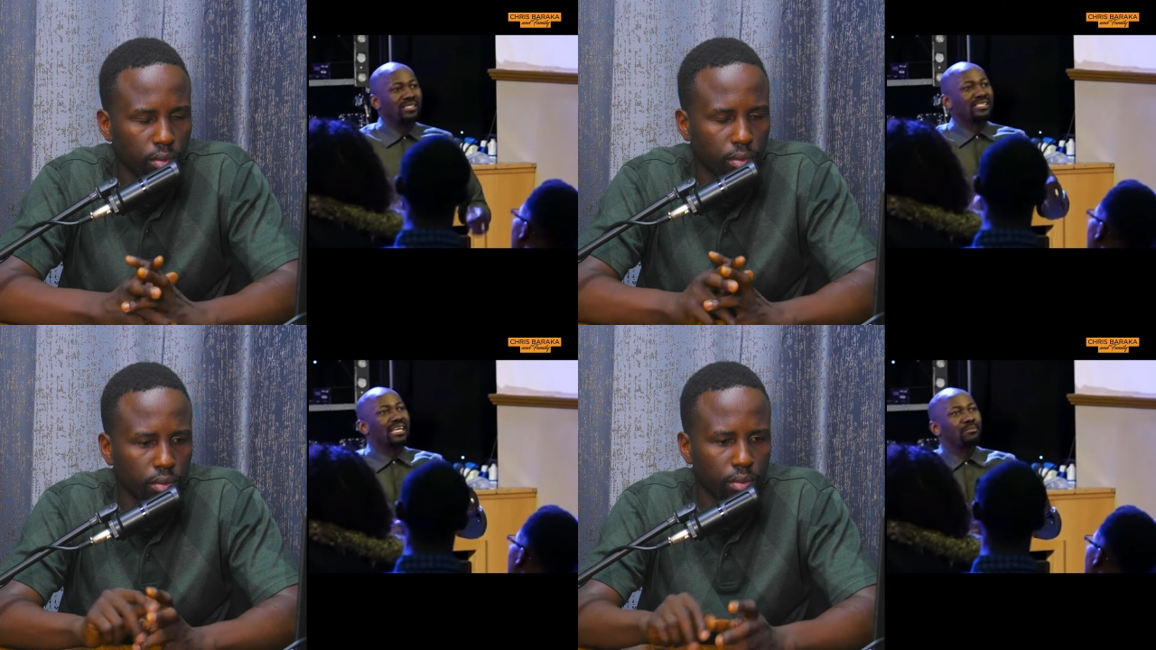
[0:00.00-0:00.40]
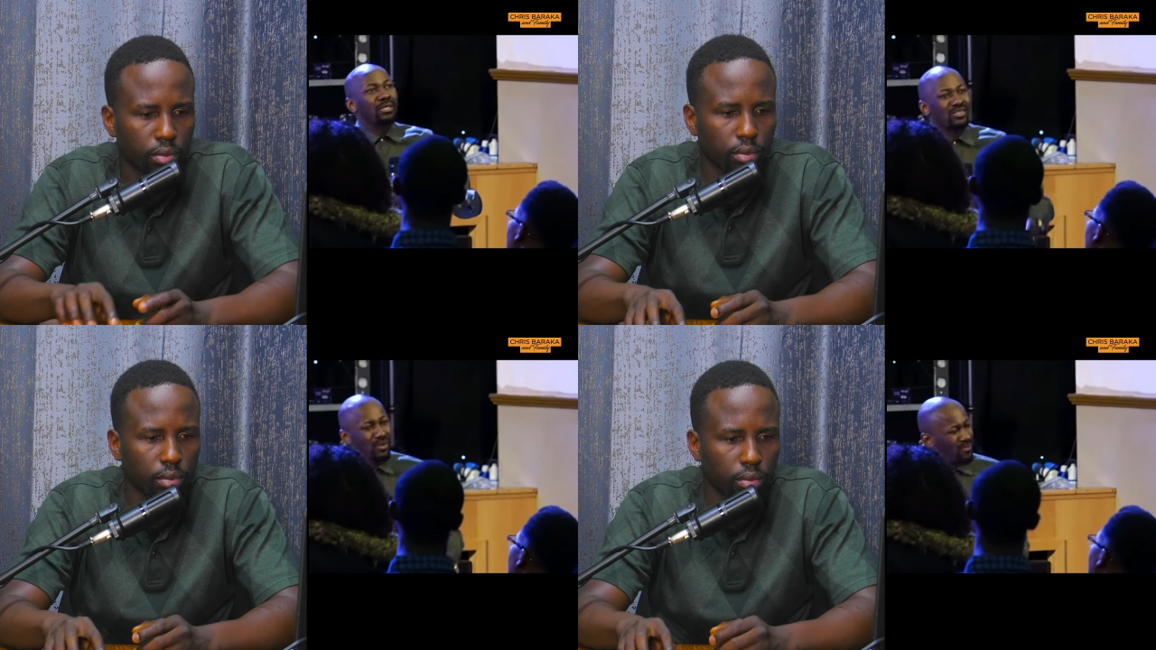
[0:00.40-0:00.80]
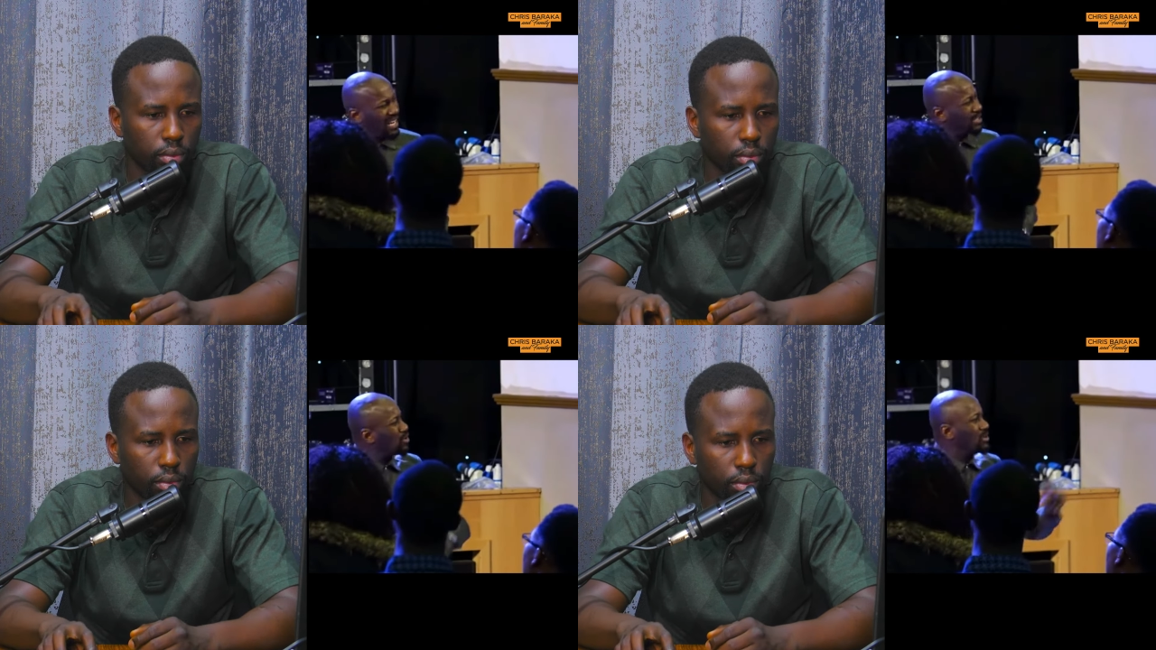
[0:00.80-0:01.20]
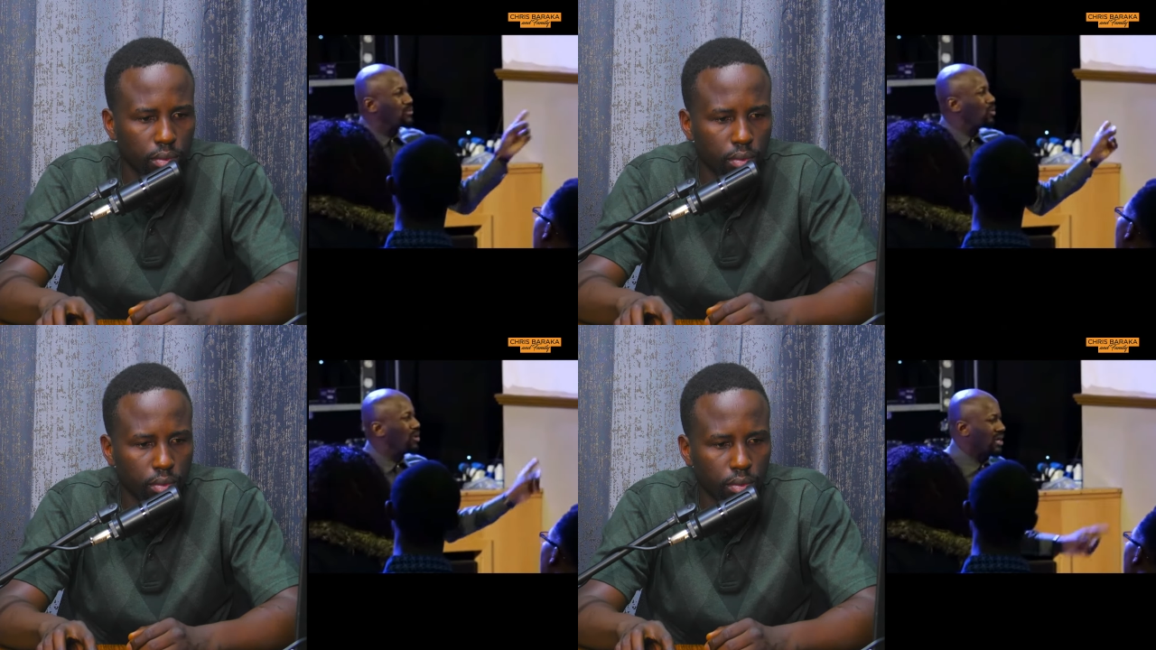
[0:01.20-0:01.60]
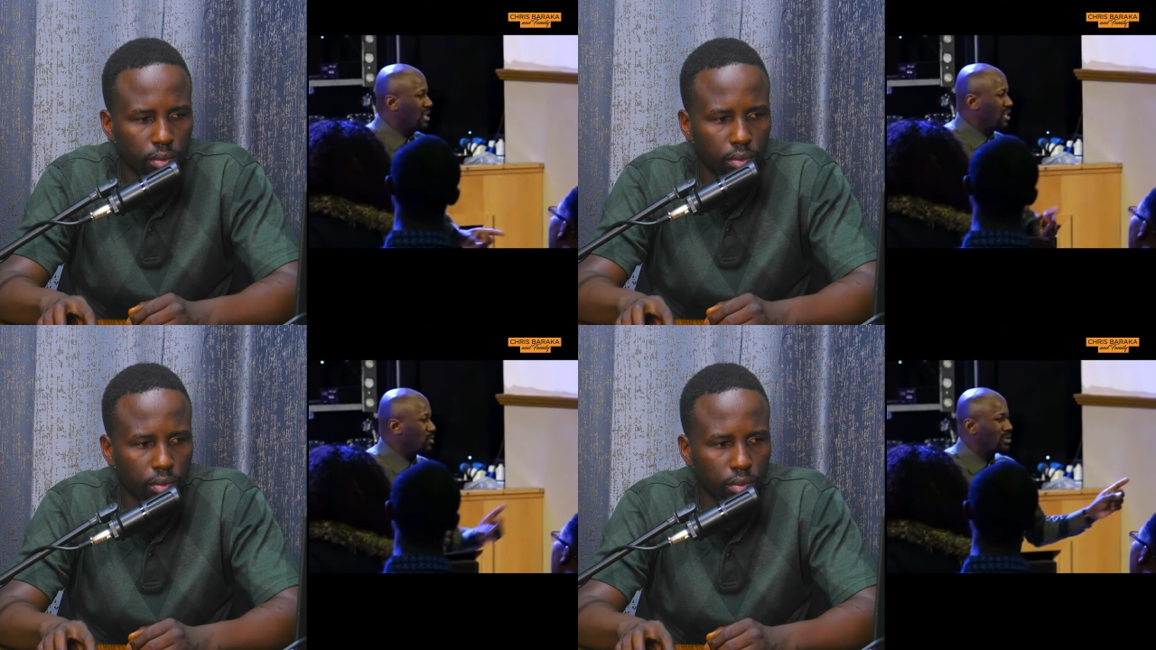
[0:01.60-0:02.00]
Speaker 1: sent me something. I told him to,
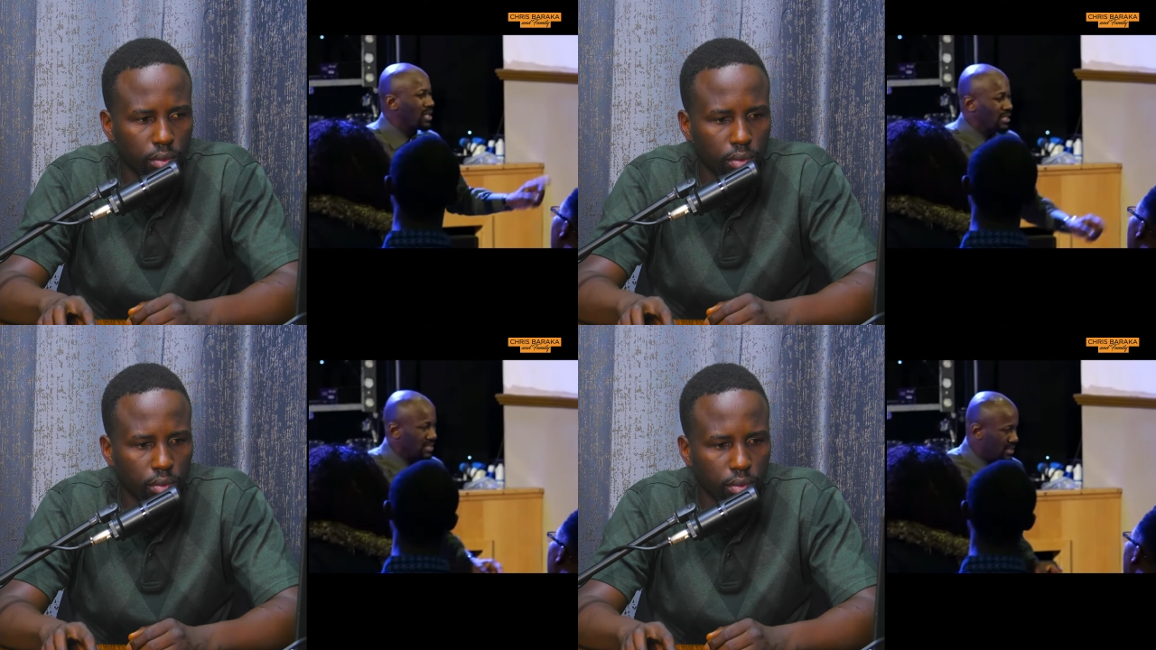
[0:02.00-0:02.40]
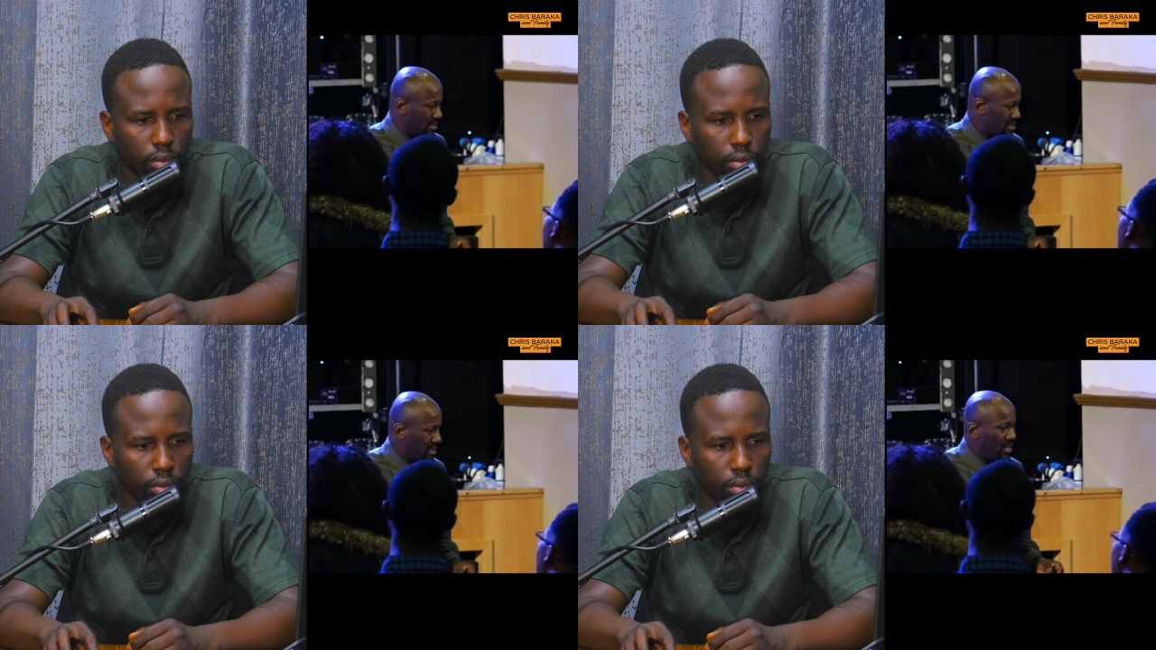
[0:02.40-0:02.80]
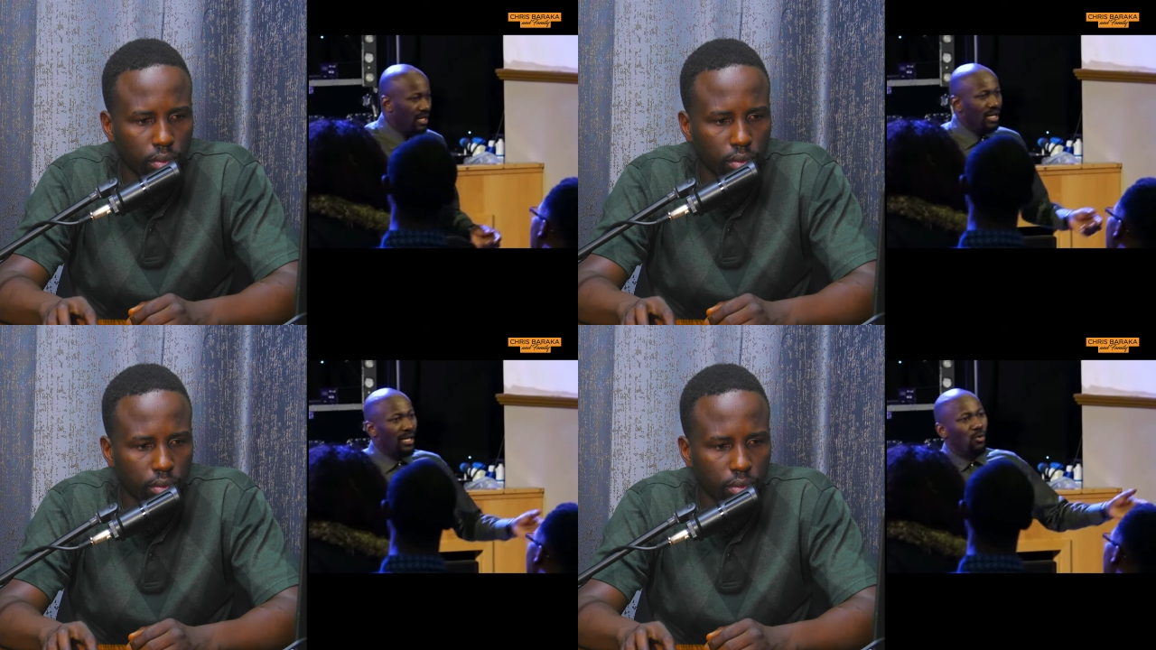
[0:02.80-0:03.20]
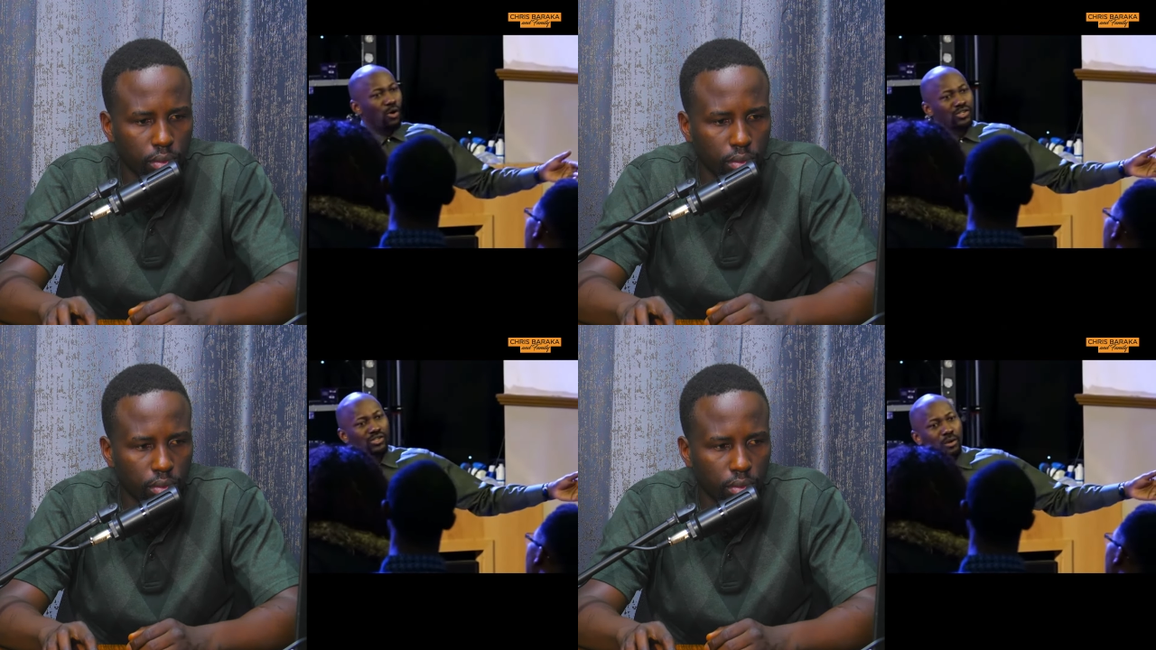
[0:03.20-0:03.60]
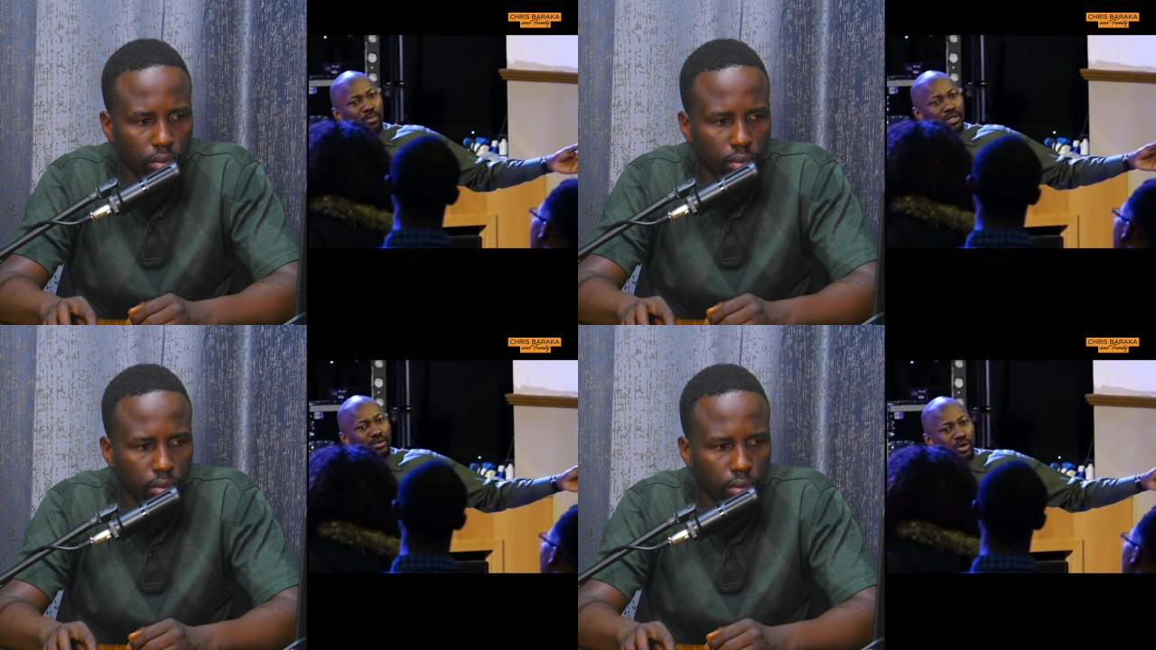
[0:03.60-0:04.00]
to delete it. It was
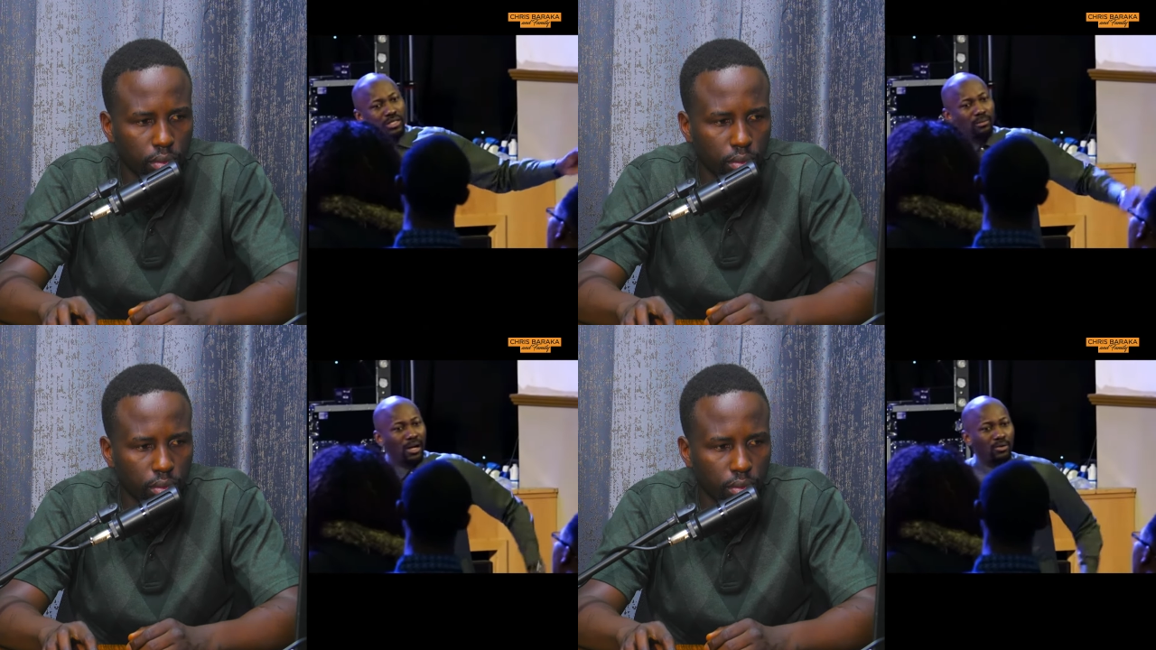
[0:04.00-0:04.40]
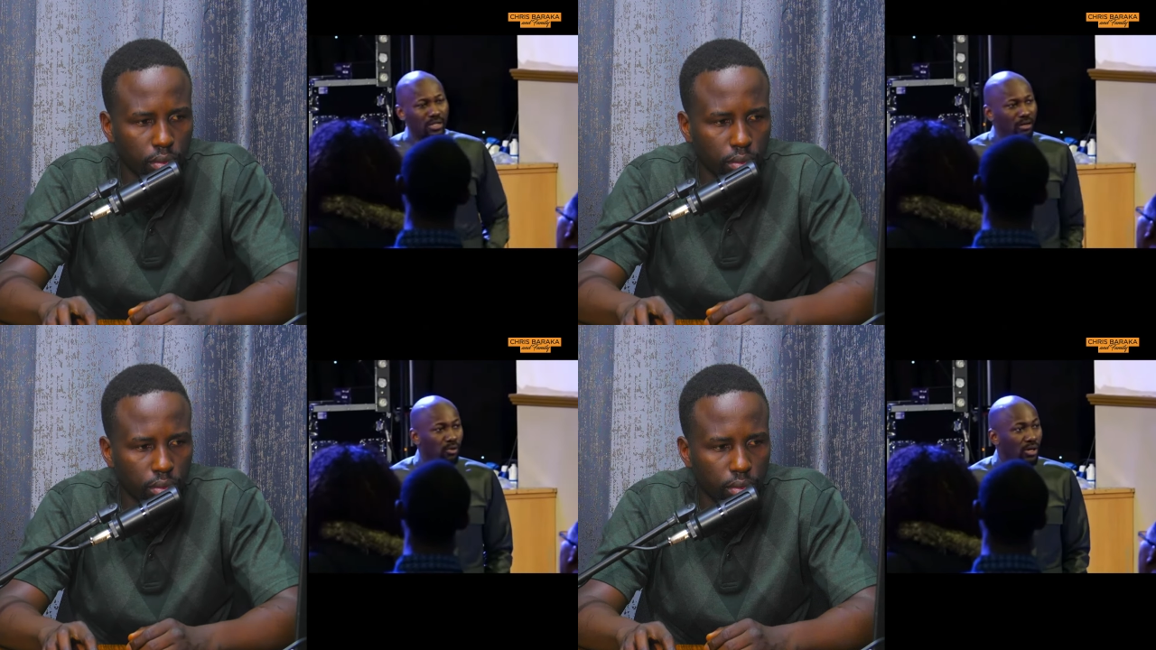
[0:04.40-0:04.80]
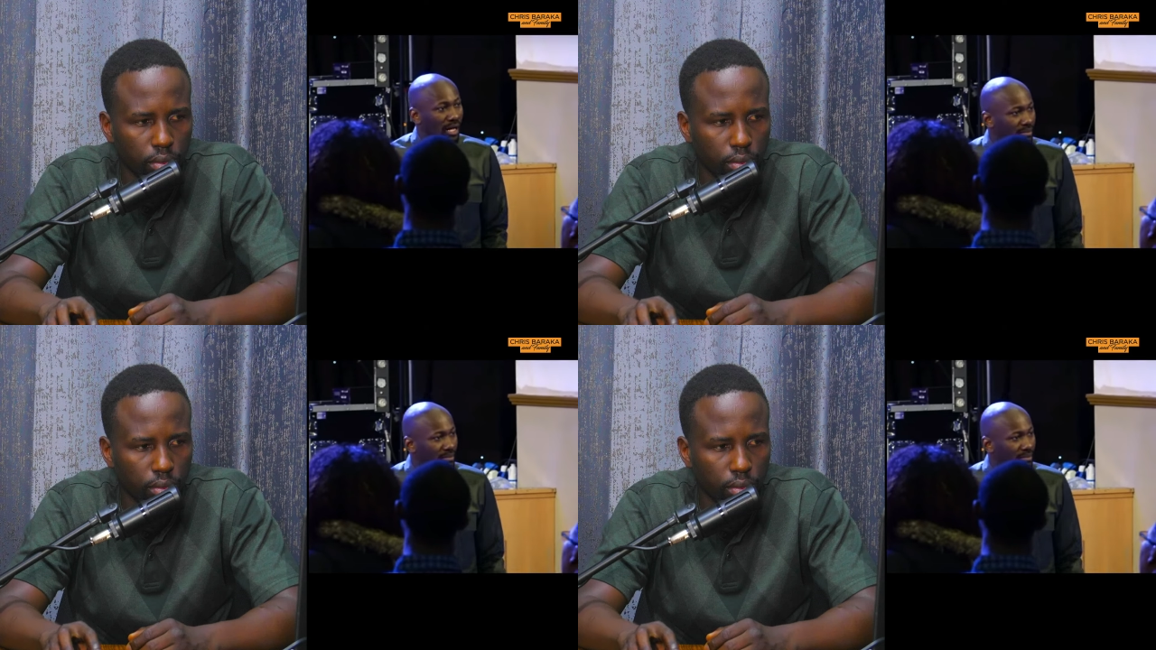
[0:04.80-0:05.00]
somebody talking about Ebuka,